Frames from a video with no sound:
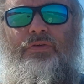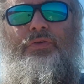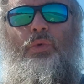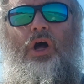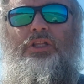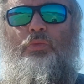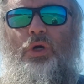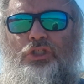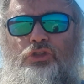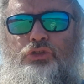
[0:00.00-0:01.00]
of the world and
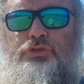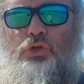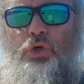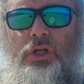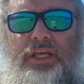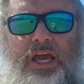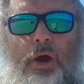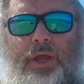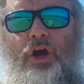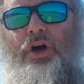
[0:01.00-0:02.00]
what's truly
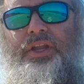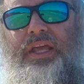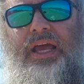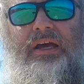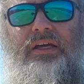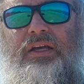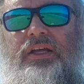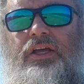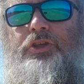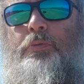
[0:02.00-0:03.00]
going on here.
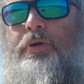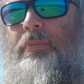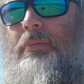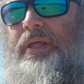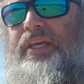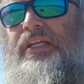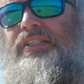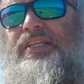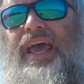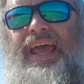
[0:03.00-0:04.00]
You're probably
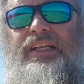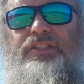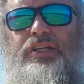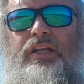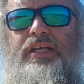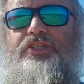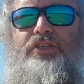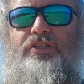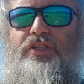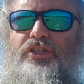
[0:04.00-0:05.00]
content to
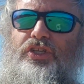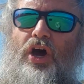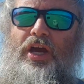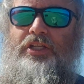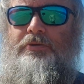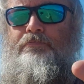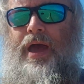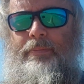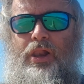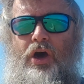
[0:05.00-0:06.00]
listen to science
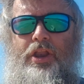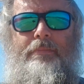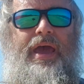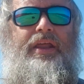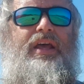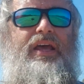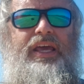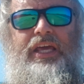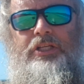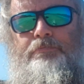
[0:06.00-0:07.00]
babble on about
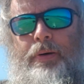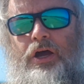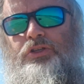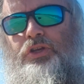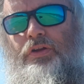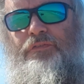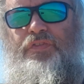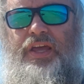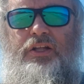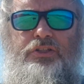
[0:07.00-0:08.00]
Higgs boson
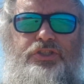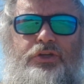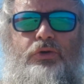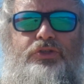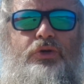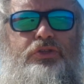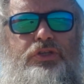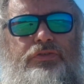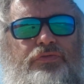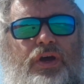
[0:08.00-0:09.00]
fields and all sorts
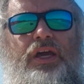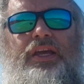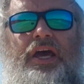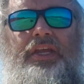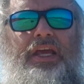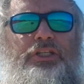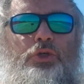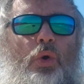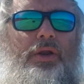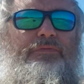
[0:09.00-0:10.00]
of
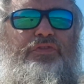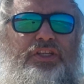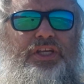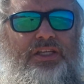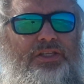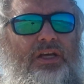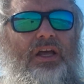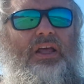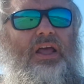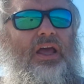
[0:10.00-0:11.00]
cutting-edge quantum physics,
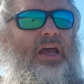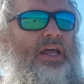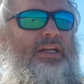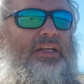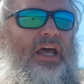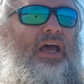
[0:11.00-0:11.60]
and